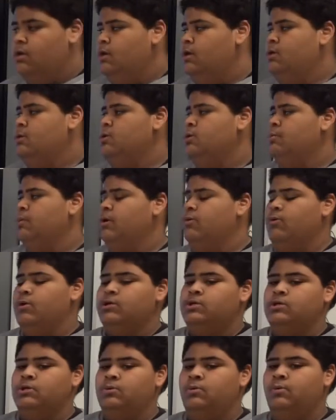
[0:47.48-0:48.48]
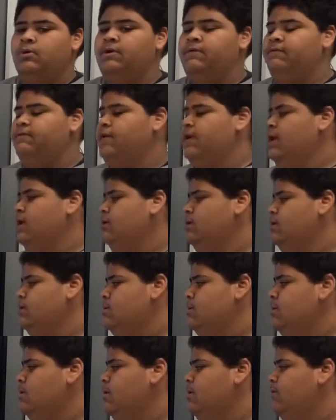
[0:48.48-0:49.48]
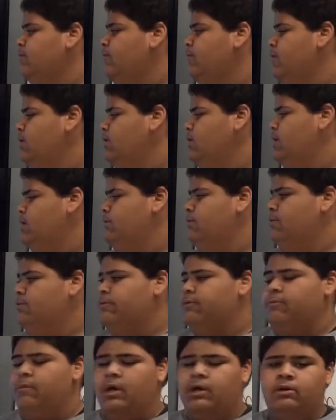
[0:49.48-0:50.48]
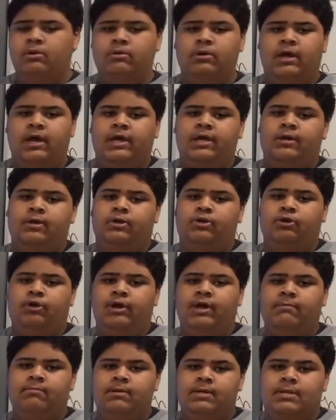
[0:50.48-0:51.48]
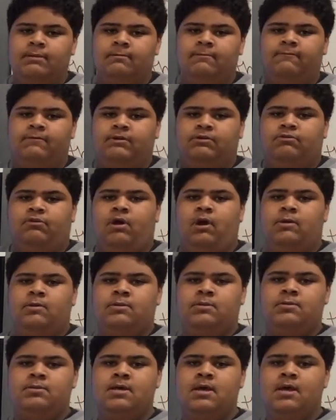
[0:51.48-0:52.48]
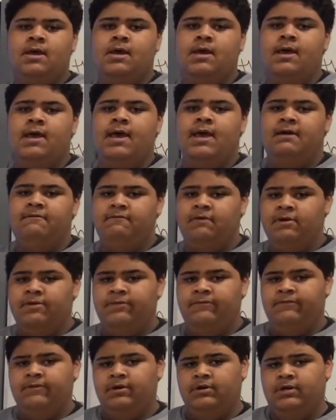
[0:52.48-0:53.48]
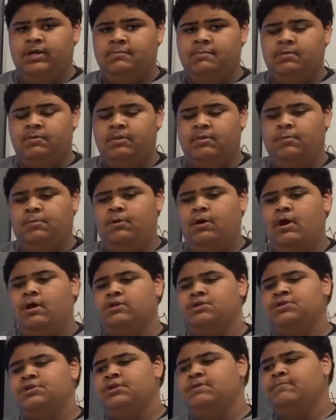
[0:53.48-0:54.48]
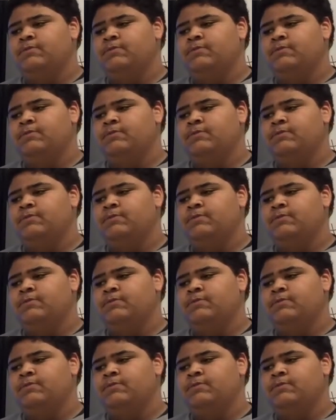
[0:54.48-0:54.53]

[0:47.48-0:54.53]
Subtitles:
And so my question is, what effect does the phenotype of the monodiamond trihybrid zebrafish crosses have on the phenotype of the progeny?